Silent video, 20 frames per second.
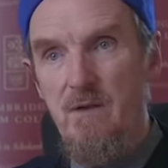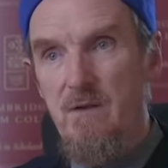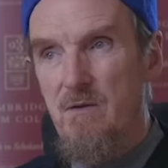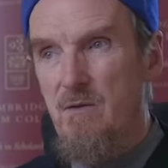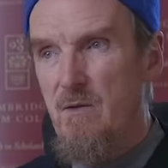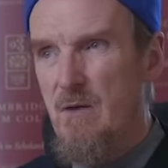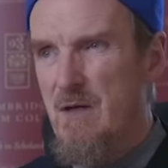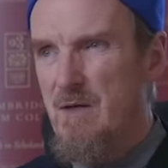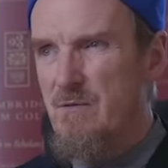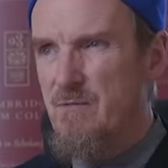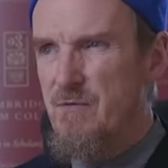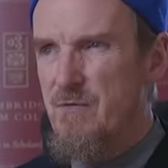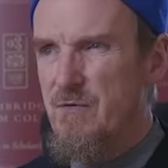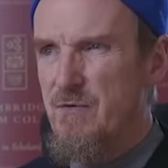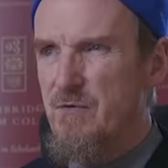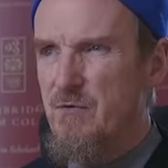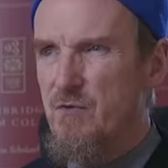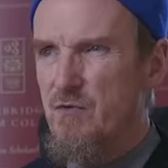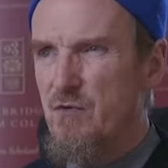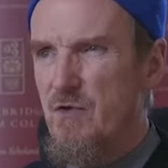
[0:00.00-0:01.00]
You have
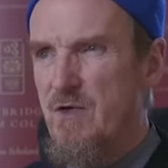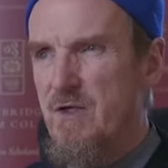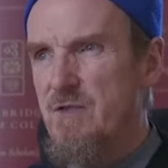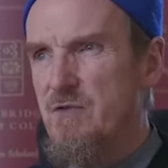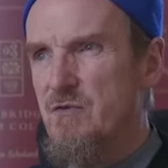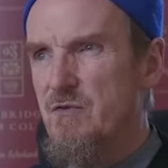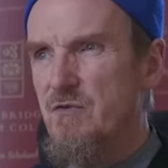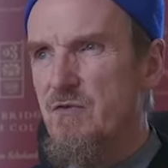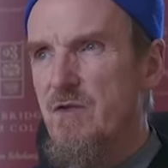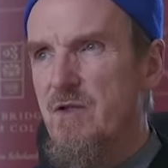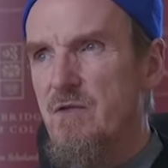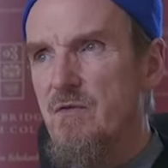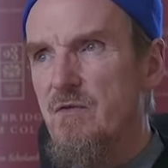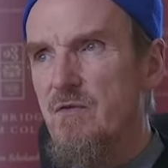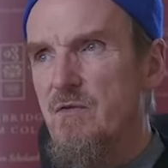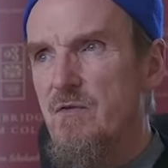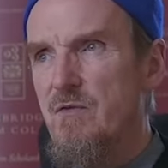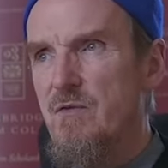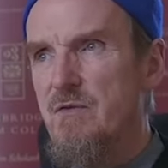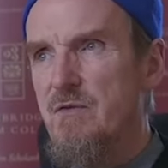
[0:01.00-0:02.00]
this strange
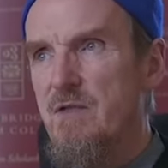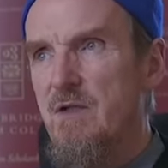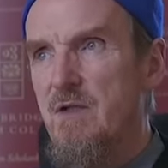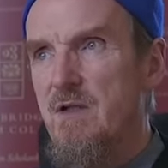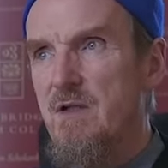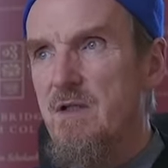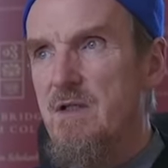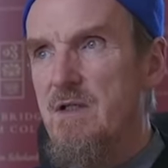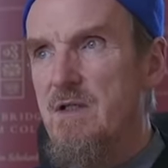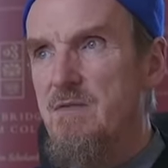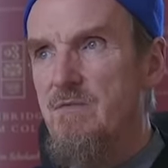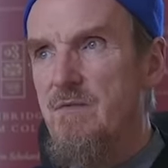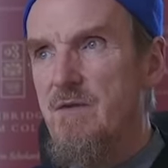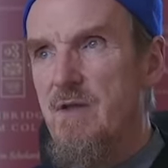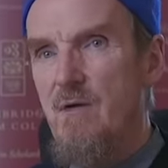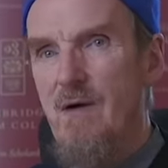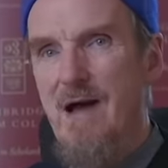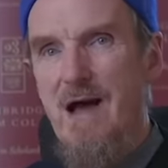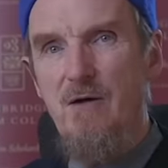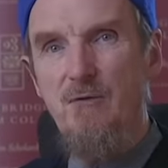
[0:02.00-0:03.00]
sense that even
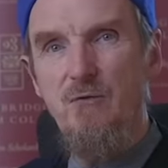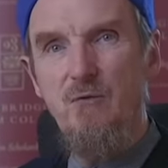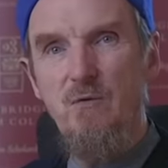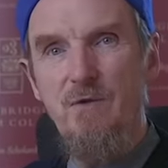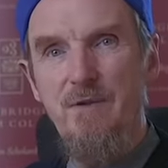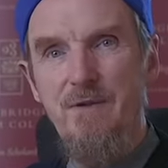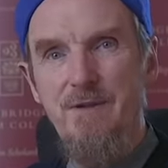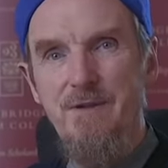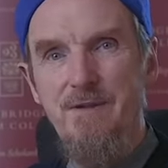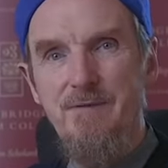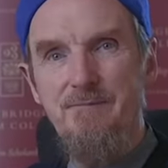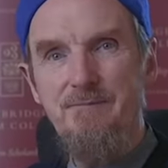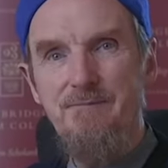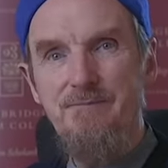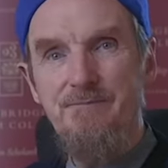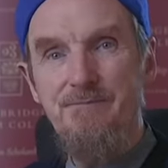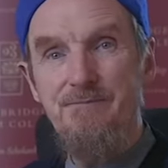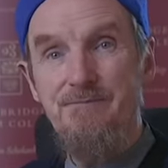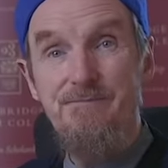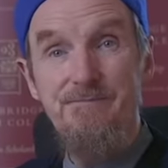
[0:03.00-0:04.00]
though outwardly
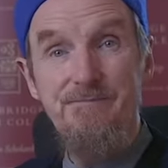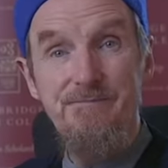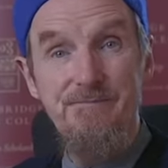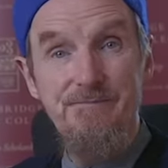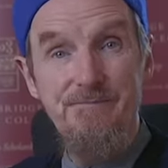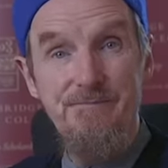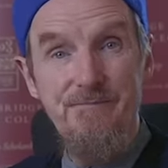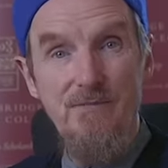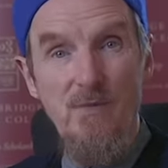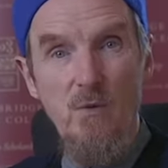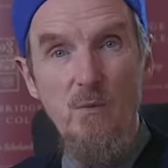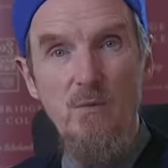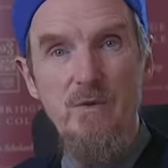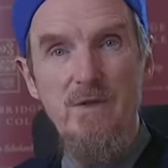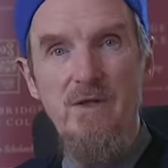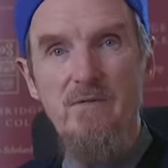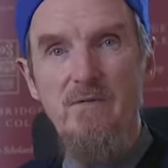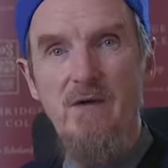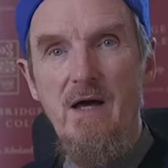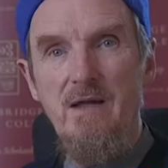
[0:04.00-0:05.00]
we
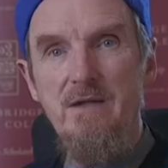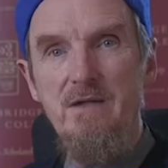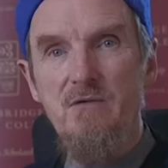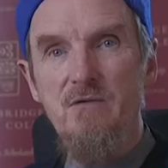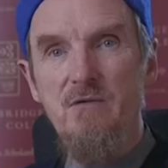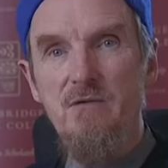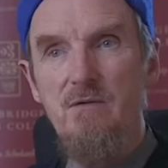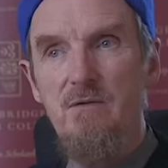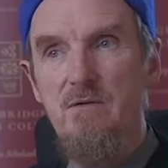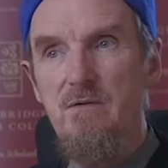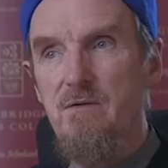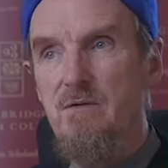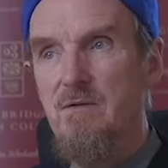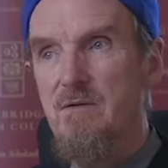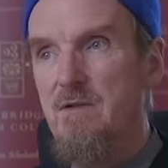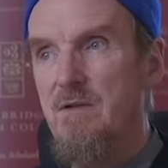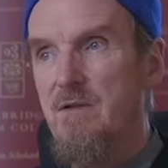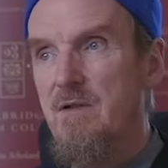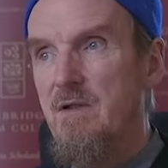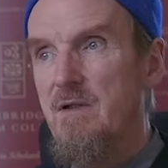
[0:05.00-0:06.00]
never had it so good,
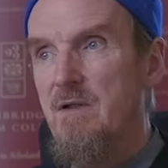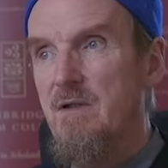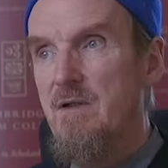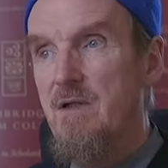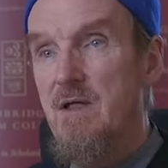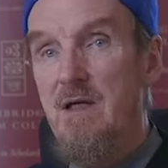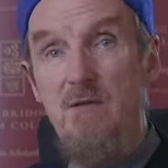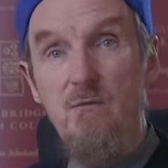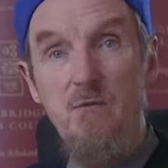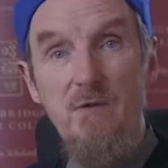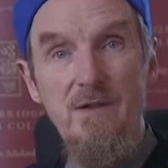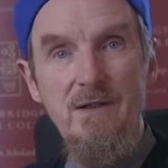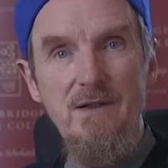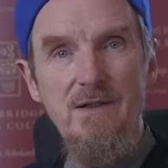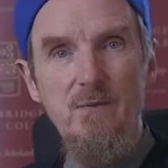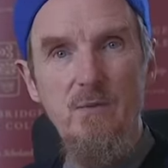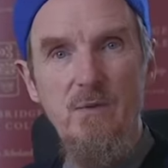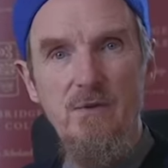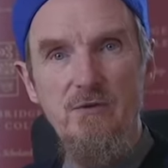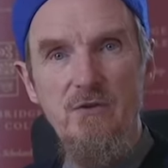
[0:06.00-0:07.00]

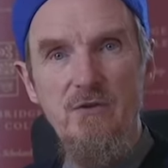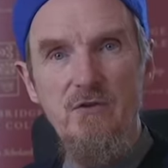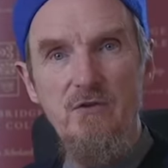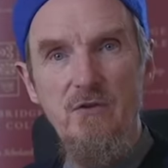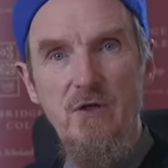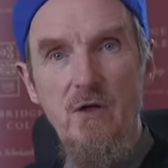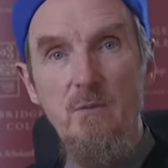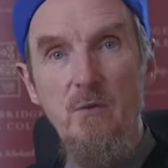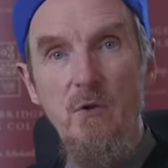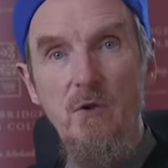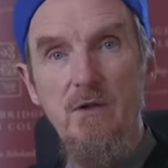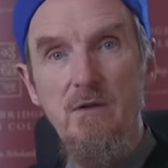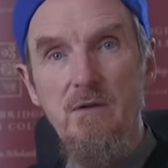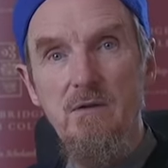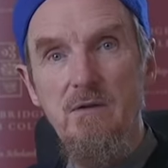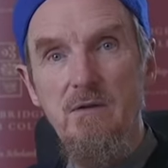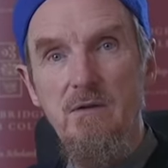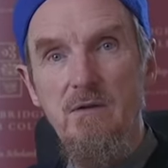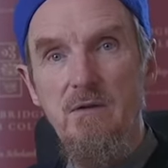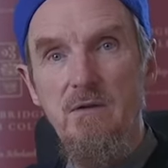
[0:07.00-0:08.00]
inwardly we're in
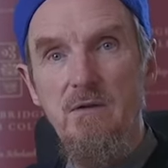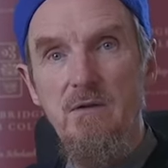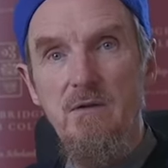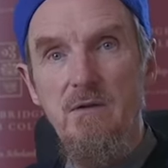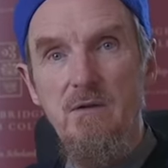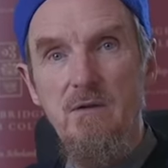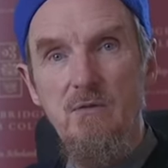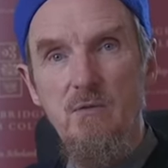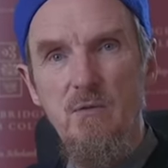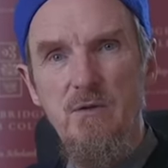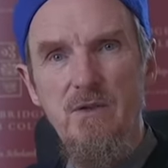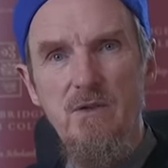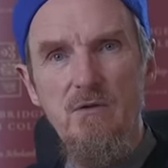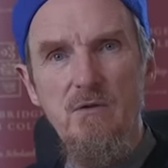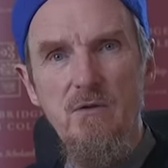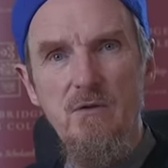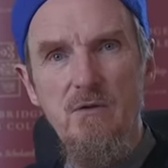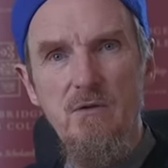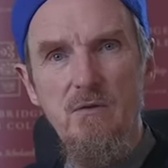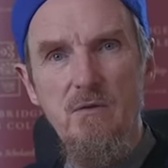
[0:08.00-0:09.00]
turmoil and we
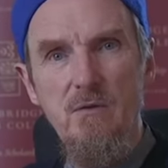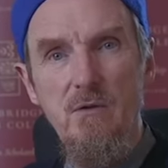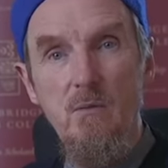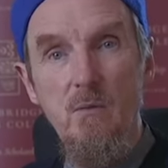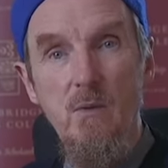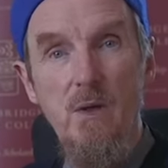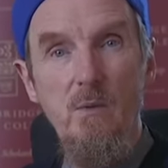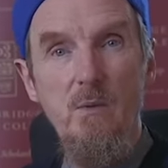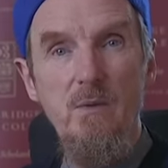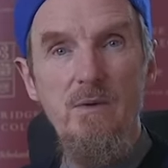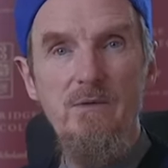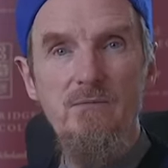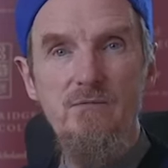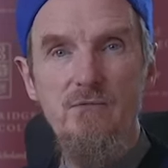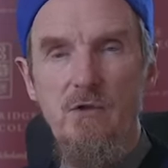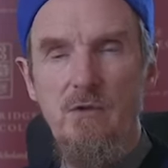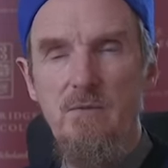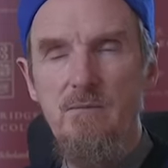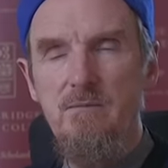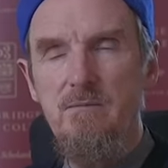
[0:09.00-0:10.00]
don't know where we are
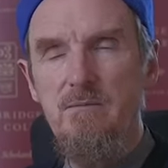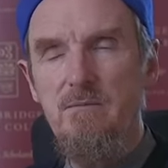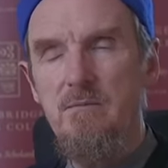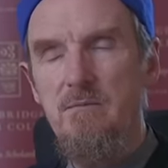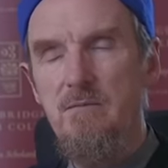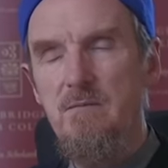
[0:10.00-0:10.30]
from,